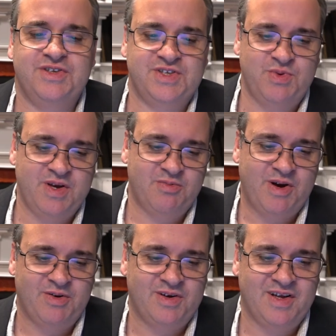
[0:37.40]
this week
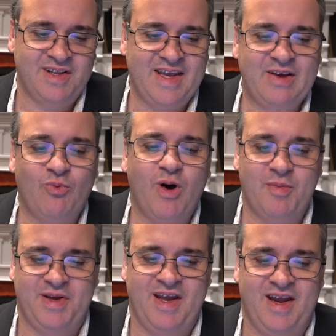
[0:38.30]
around uh, Lake
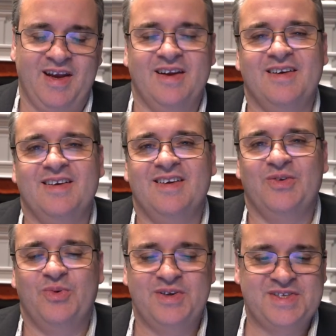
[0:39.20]
Wabukayne and uh,
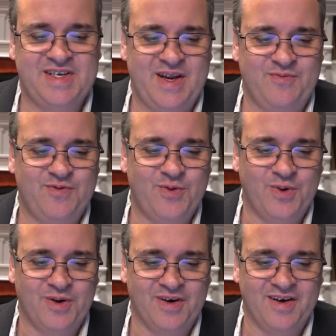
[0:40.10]
what is it named
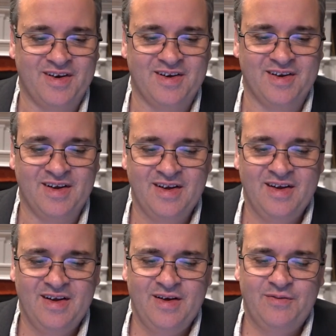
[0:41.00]
for and uh,
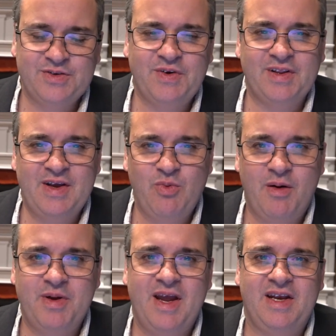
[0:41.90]
First of all, Lake
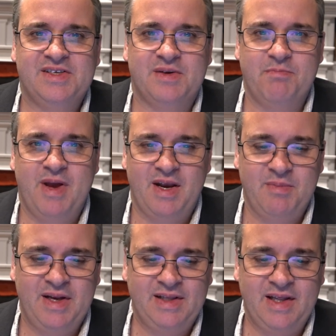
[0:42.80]
Wabukayne is a
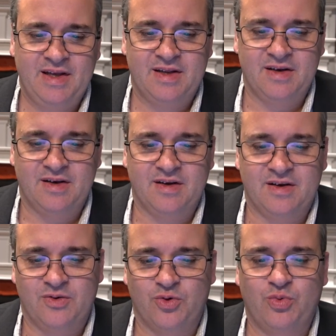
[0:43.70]
man-made lake in
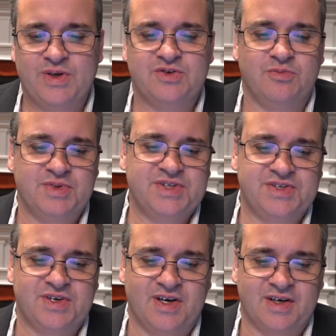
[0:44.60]
uh, northwestern
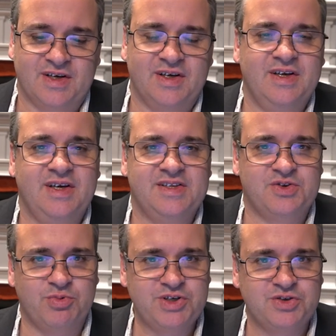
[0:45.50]
Mississauga. In its
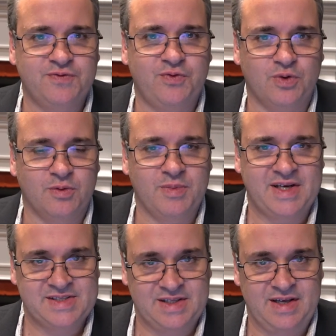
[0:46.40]
original form
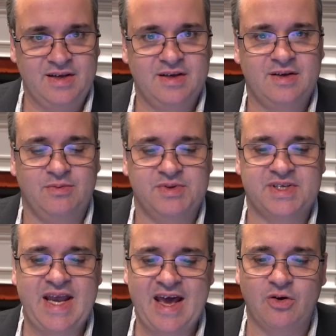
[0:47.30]
as a lake, it was a
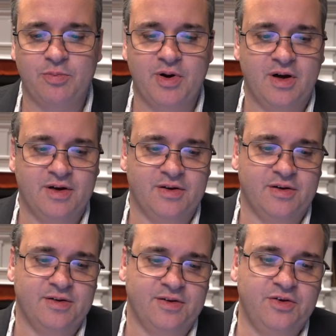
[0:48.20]
cattle pond
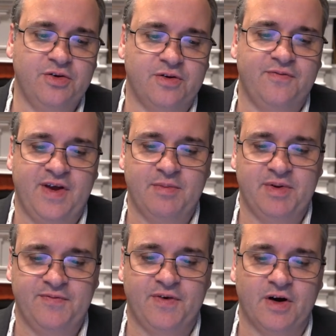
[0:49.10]
on the Cook family
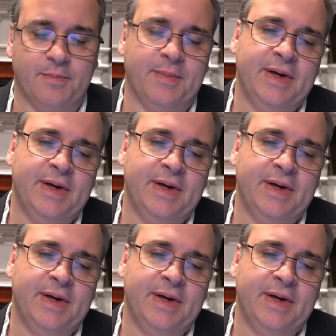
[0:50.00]
farm.